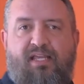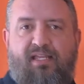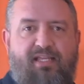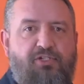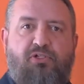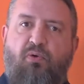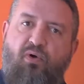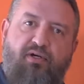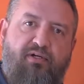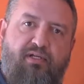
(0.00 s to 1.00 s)
In case you're
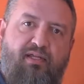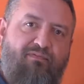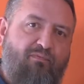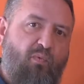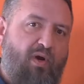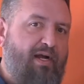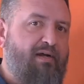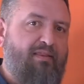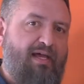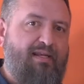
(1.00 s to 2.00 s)
wondering if
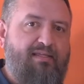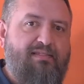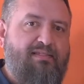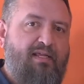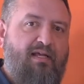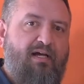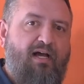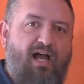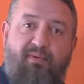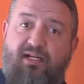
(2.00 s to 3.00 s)
where that is,
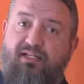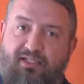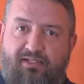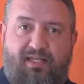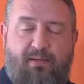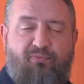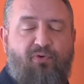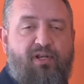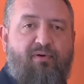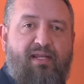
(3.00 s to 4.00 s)
uh, I'm going to clear that up
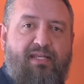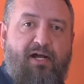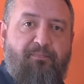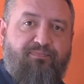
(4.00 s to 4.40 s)
for you right now.